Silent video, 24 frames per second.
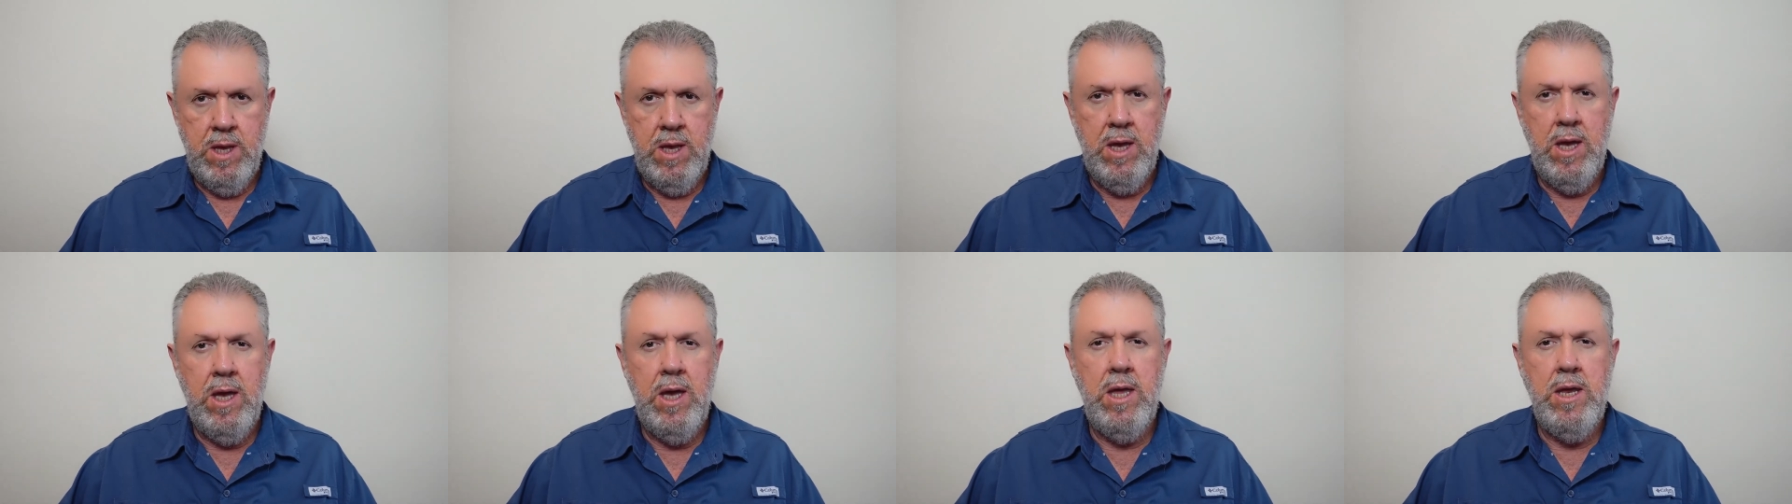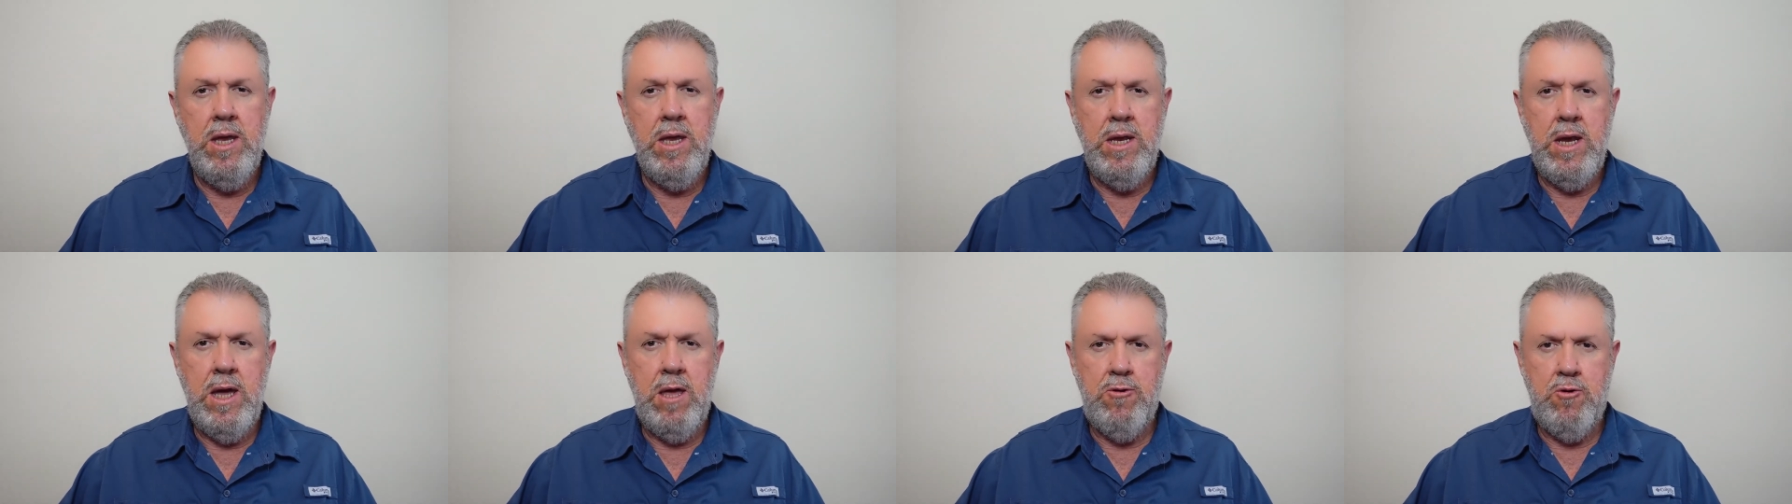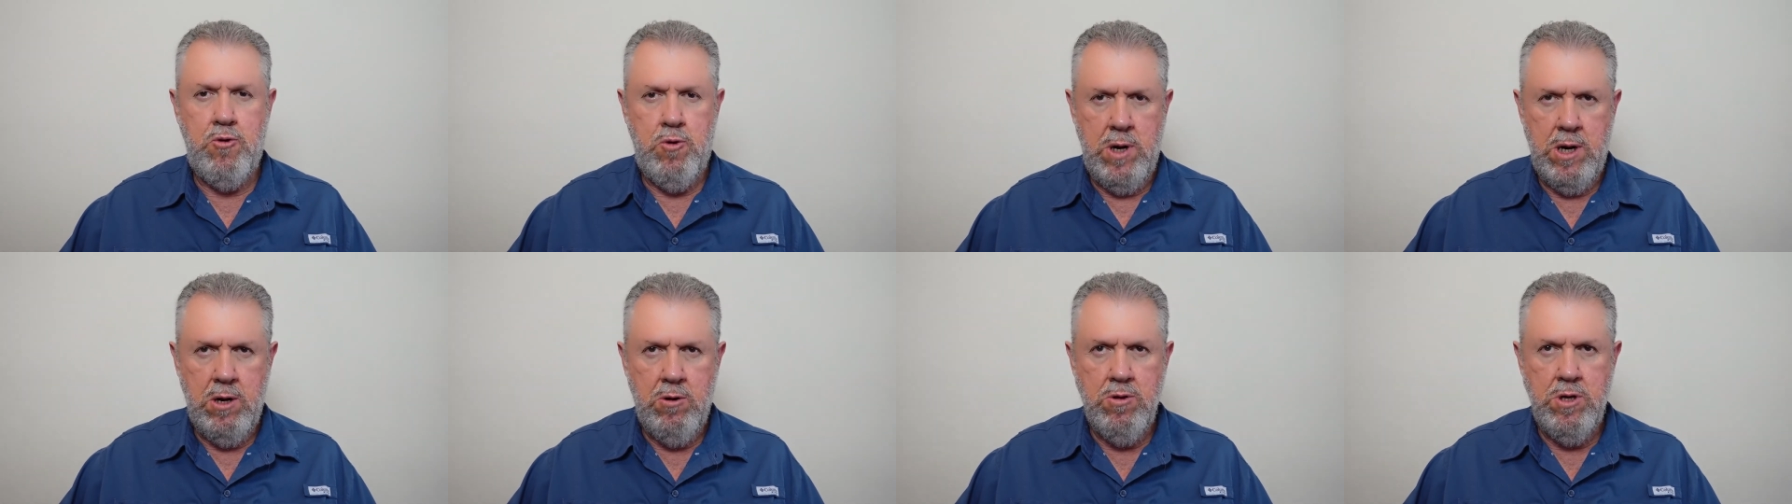and in a
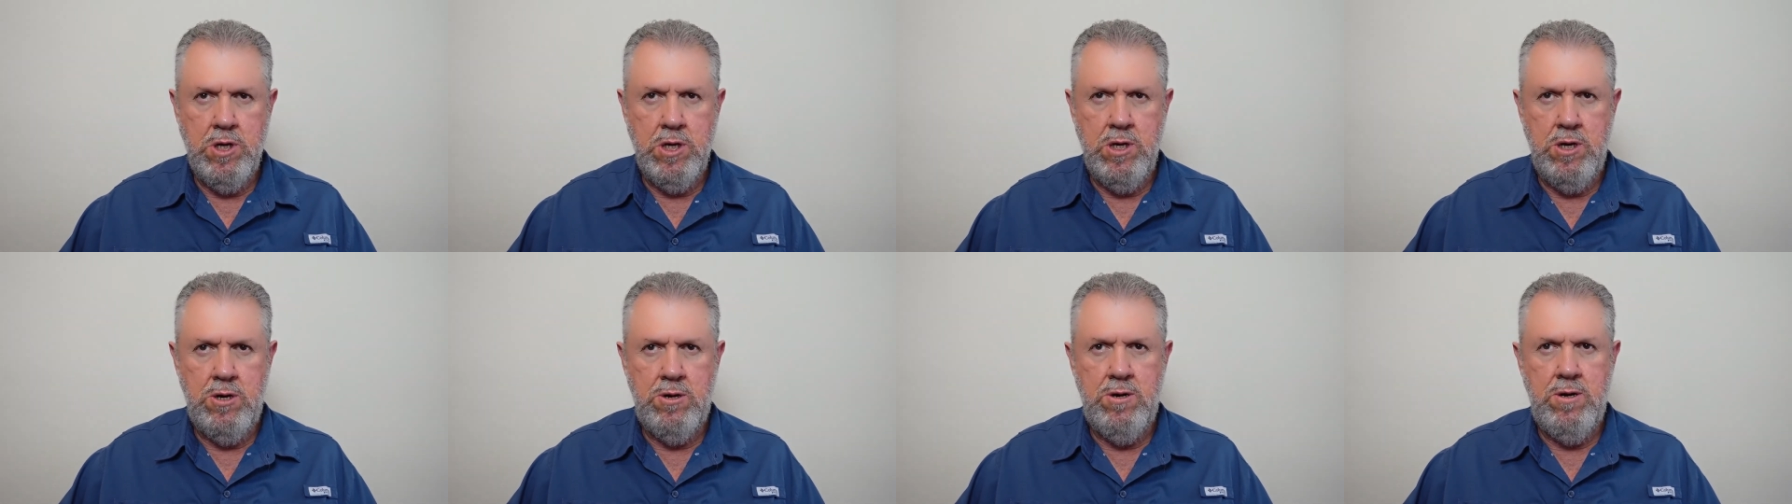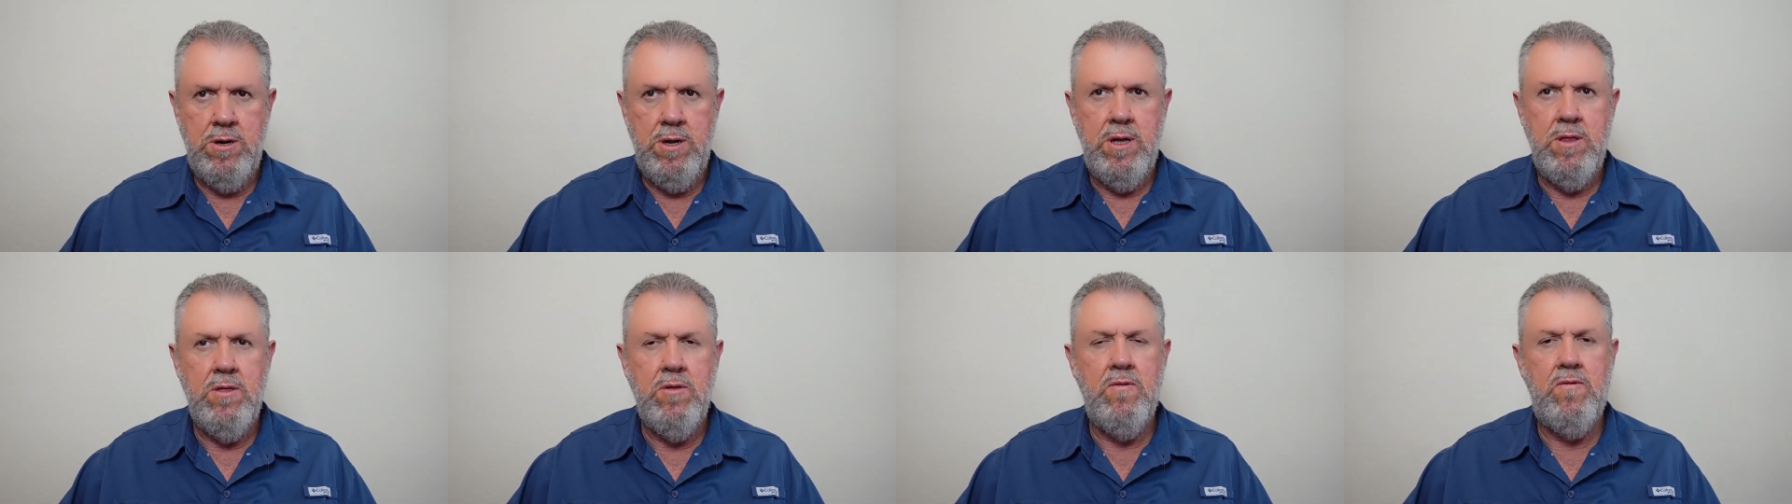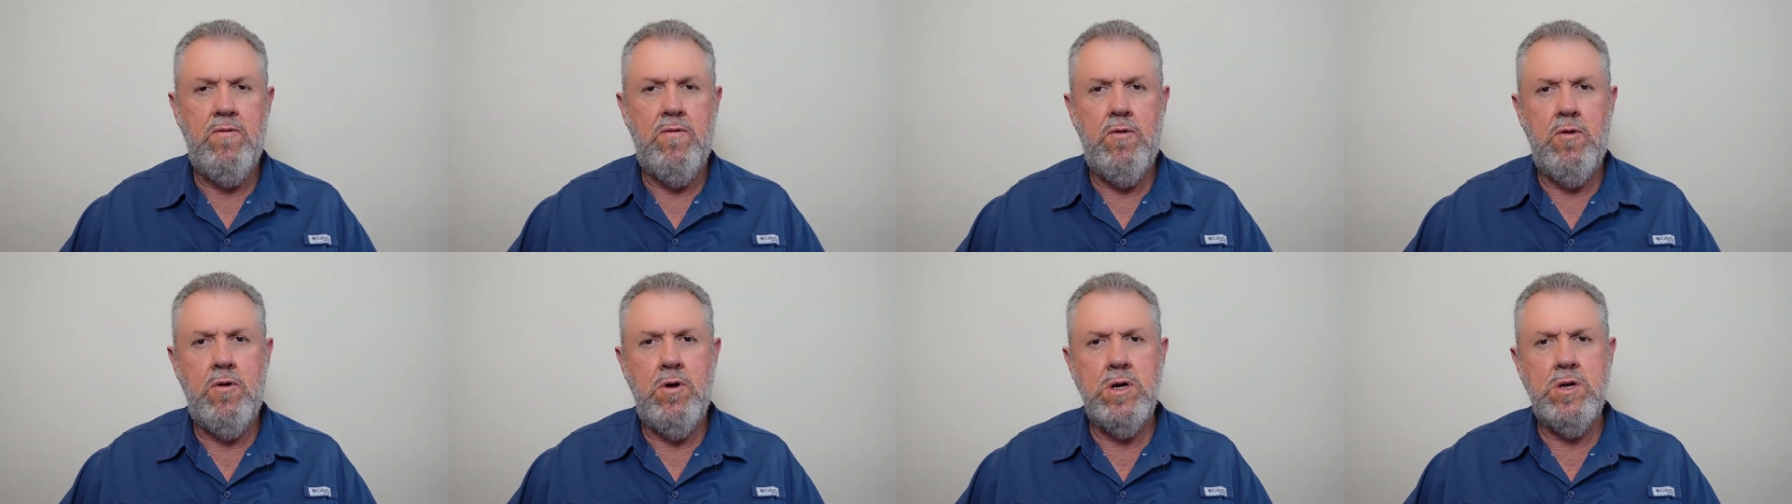drought year, the
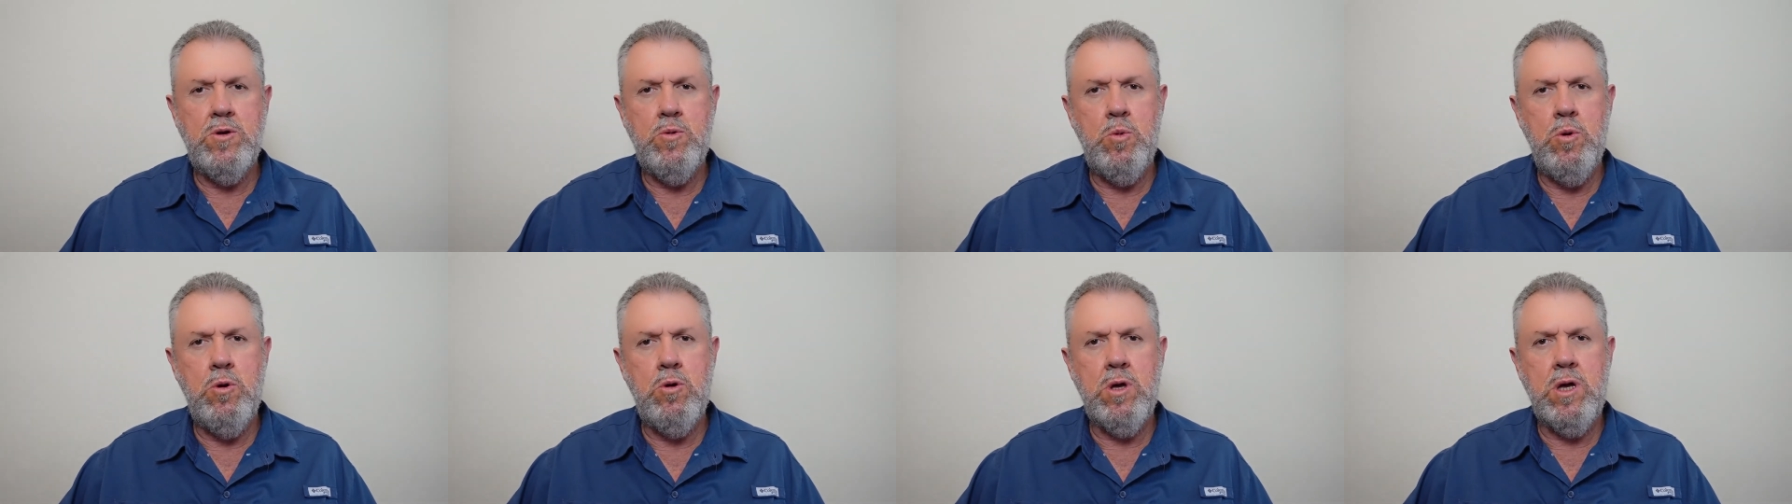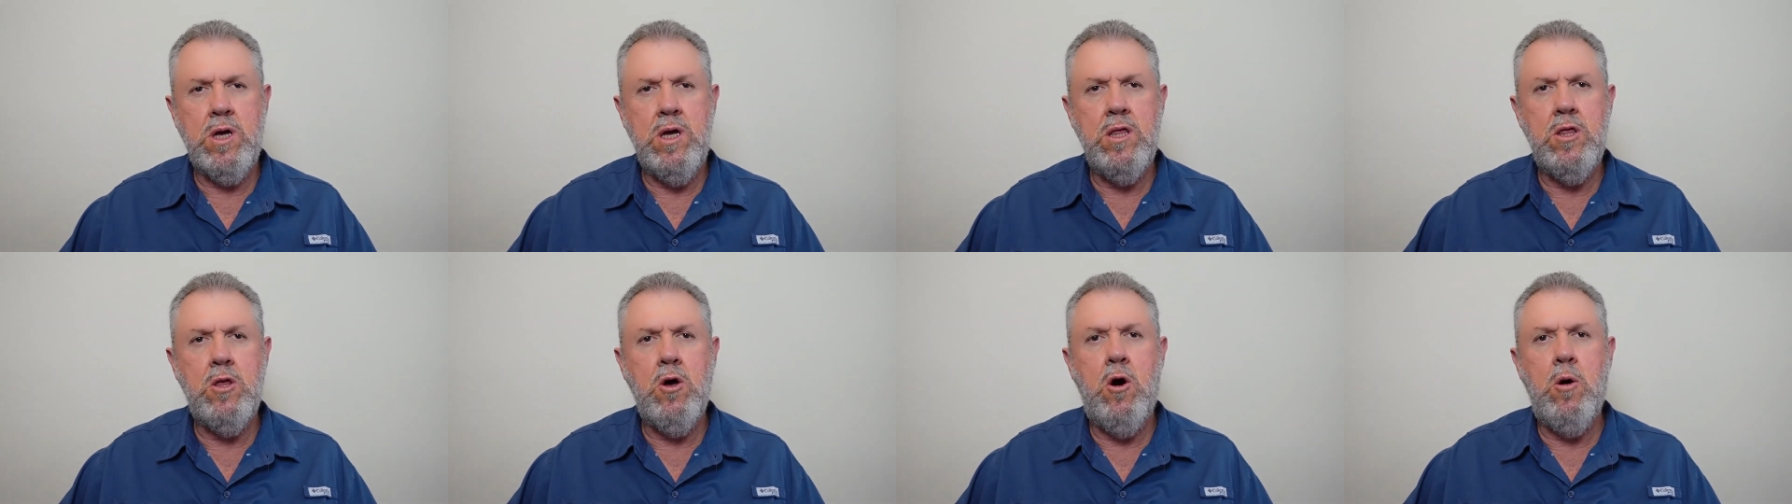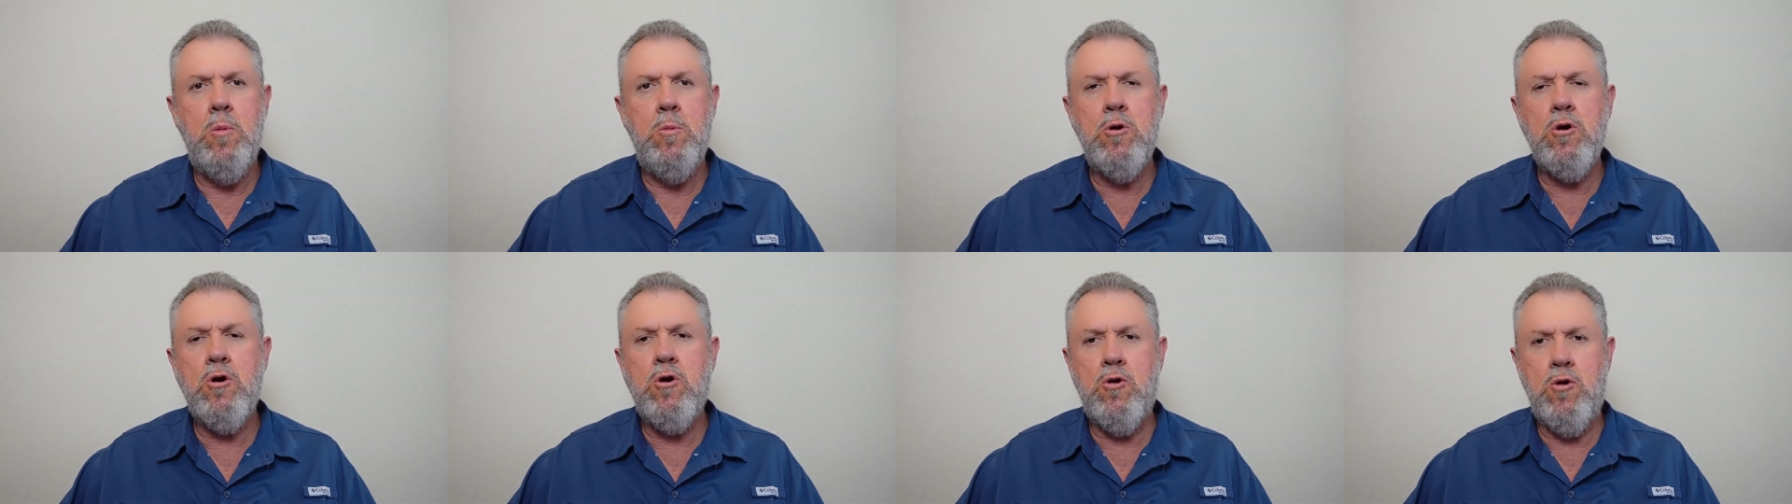forage will get
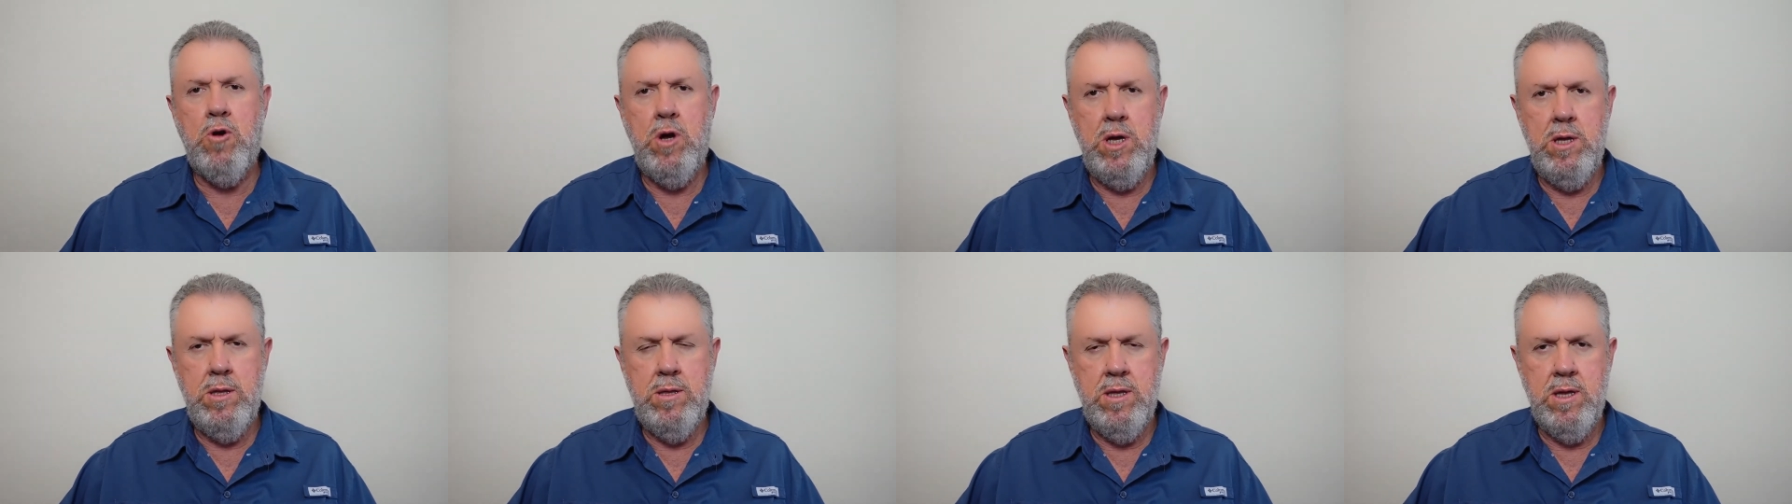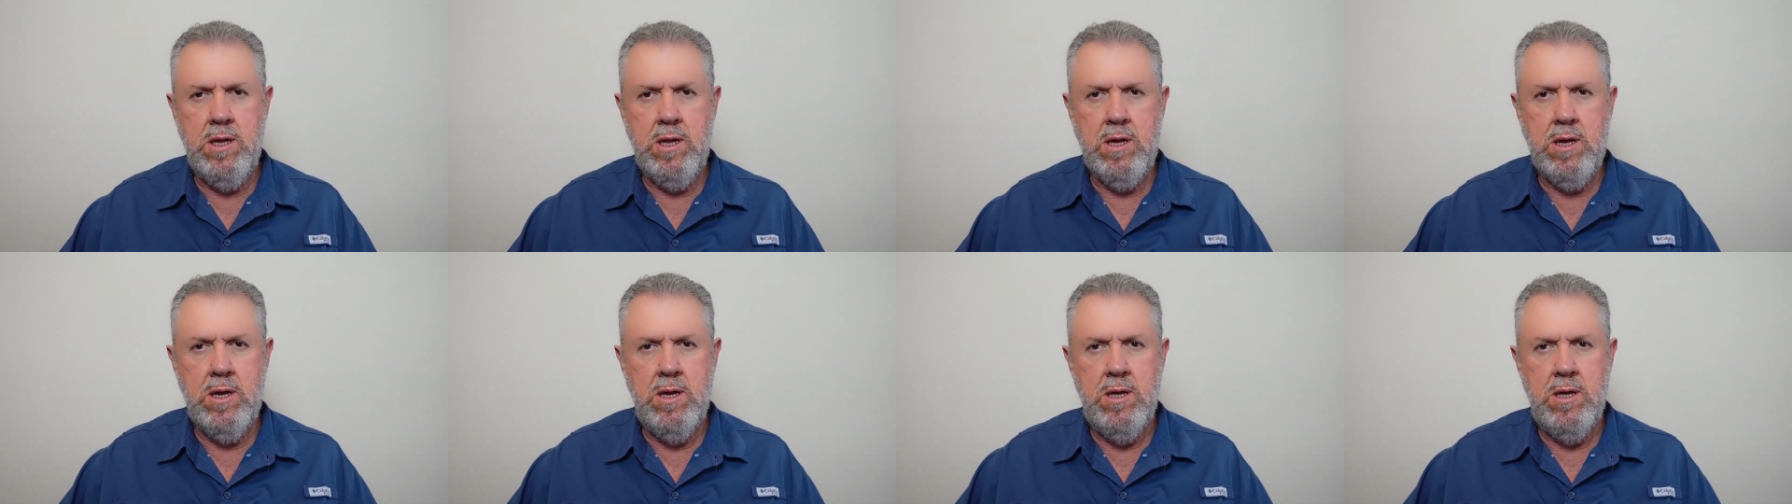overgrazing,